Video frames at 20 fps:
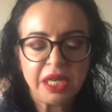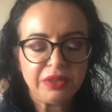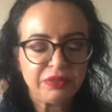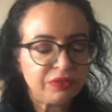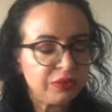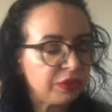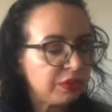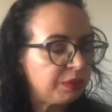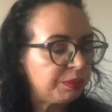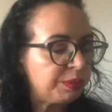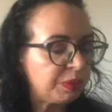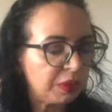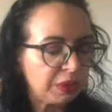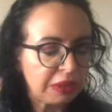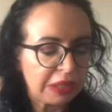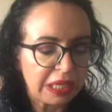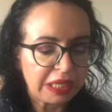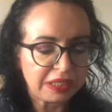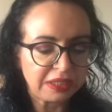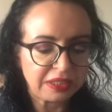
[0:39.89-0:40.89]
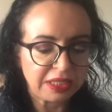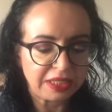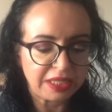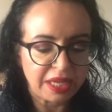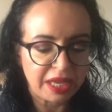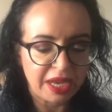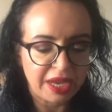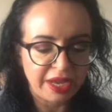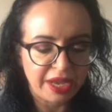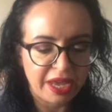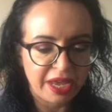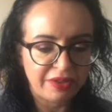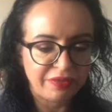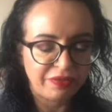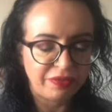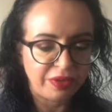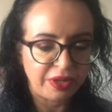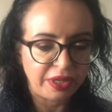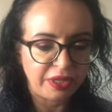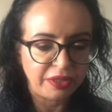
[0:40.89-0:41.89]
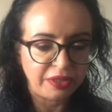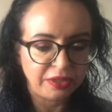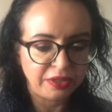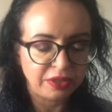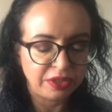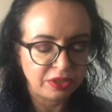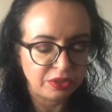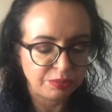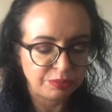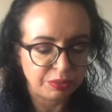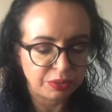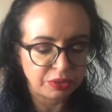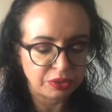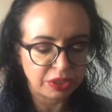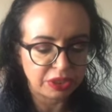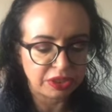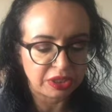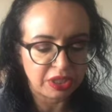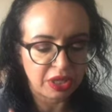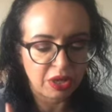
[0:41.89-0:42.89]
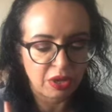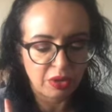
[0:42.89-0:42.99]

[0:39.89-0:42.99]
through the products that I have in this project.